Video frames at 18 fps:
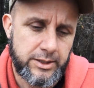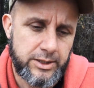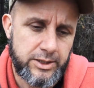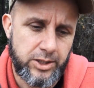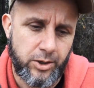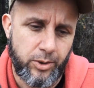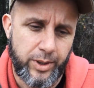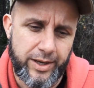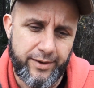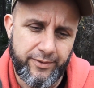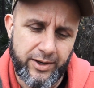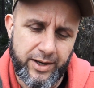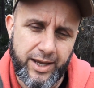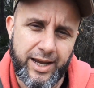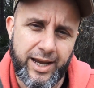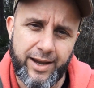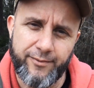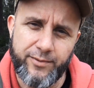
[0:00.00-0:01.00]
so even
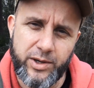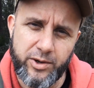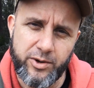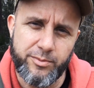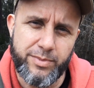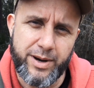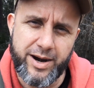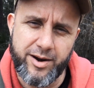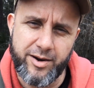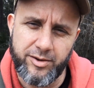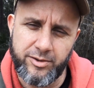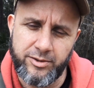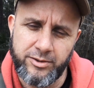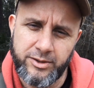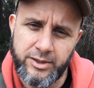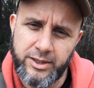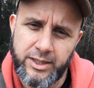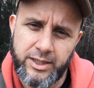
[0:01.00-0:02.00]
a heavier
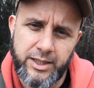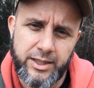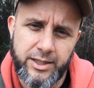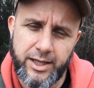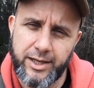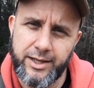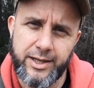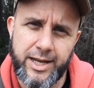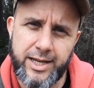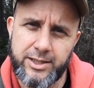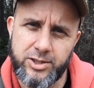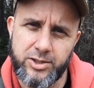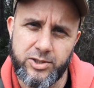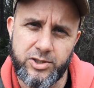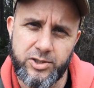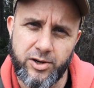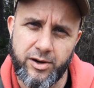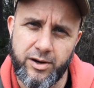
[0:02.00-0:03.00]
barrel doesn't
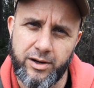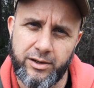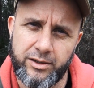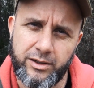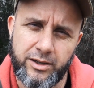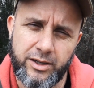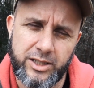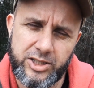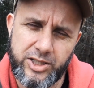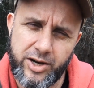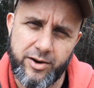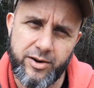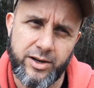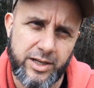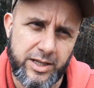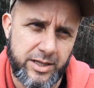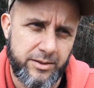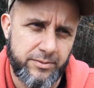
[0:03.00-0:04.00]

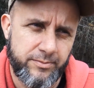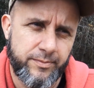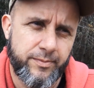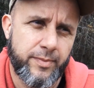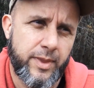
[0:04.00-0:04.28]
necessarily